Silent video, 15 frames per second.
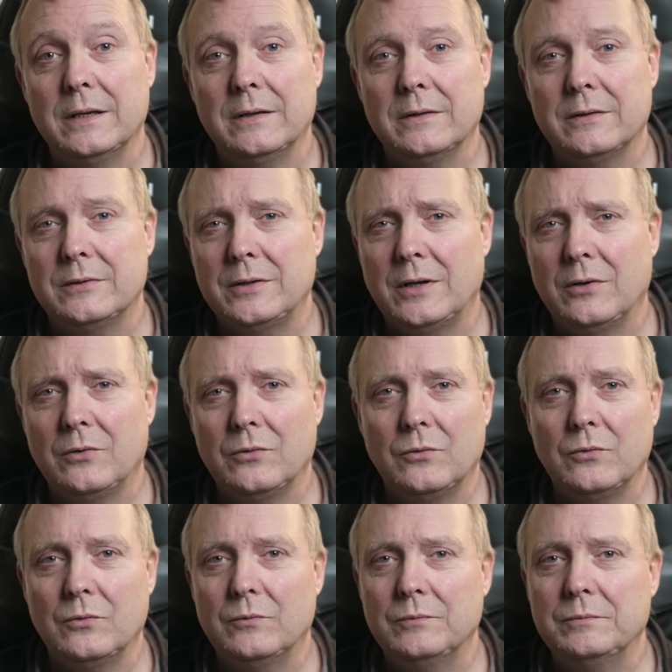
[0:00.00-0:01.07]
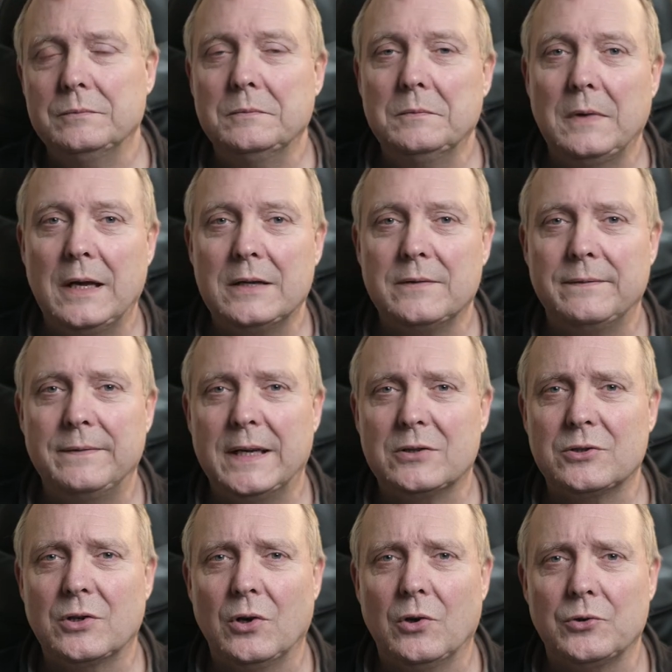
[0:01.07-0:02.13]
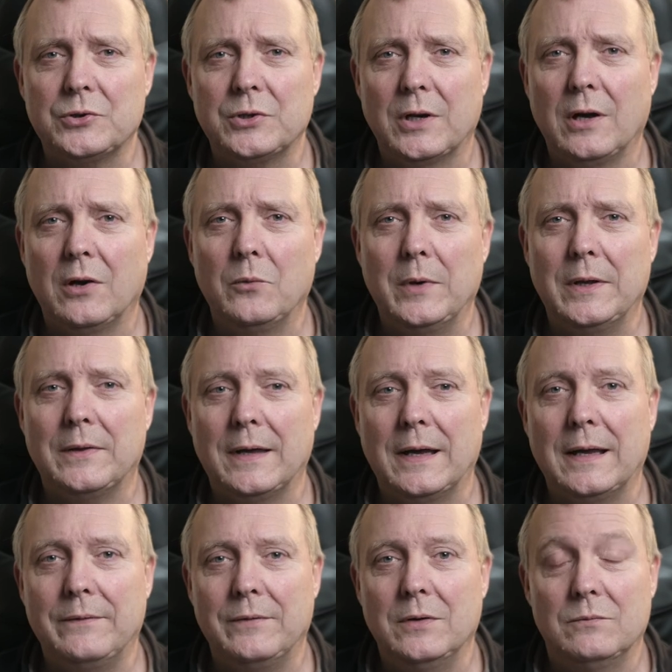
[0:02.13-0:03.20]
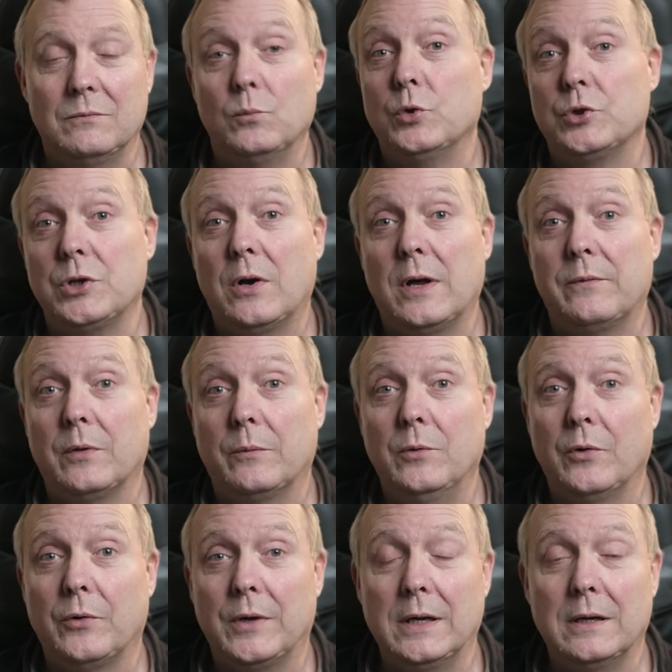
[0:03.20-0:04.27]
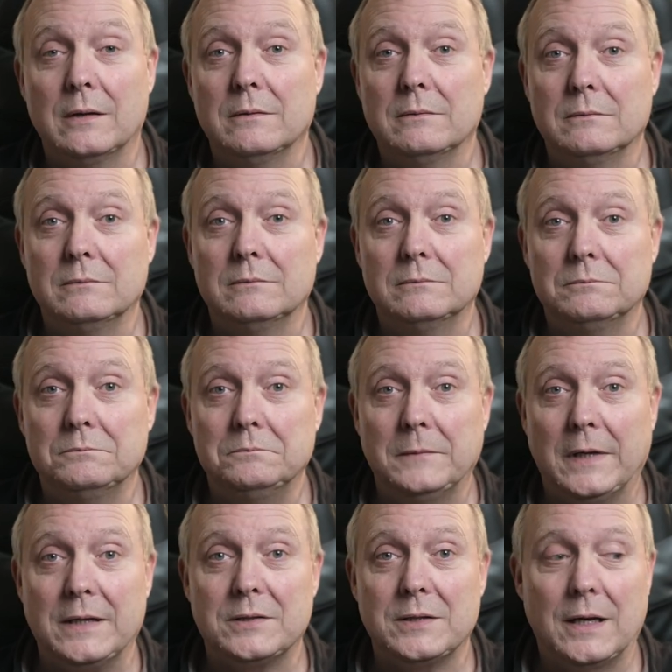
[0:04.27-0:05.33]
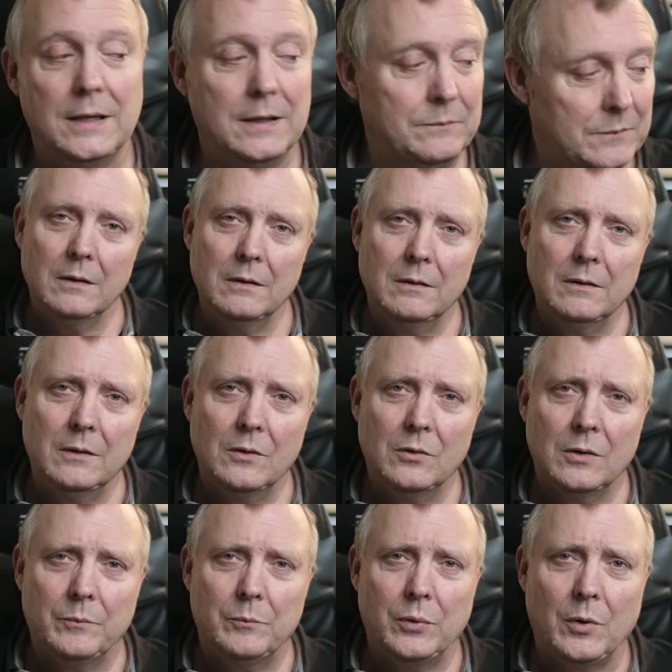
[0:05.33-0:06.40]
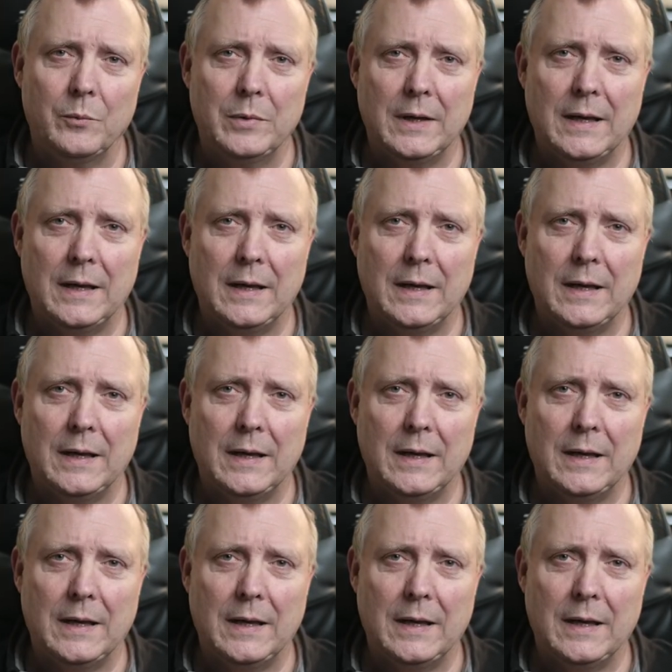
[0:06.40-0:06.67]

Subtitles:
So as a fixed cost to go with that, if you were starting from nothing, let's say, you're going to probably